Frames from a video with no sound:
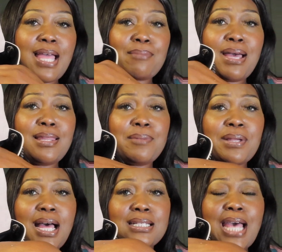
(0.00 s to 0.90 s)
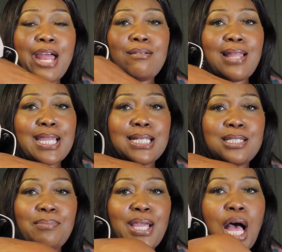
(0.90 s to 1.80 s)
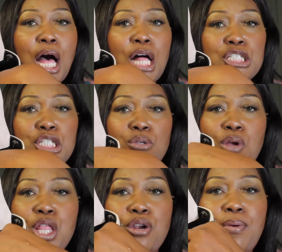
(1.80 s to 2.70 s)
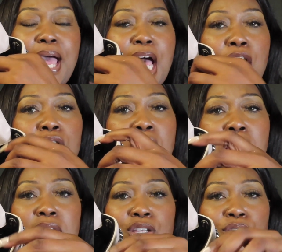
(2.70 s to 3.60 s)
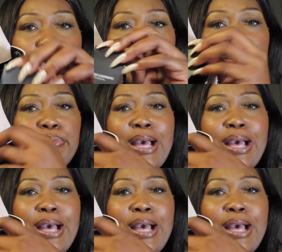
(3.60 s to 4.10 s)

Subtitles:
I like my lip gloss, I don't like it to be all just rolling around, you know.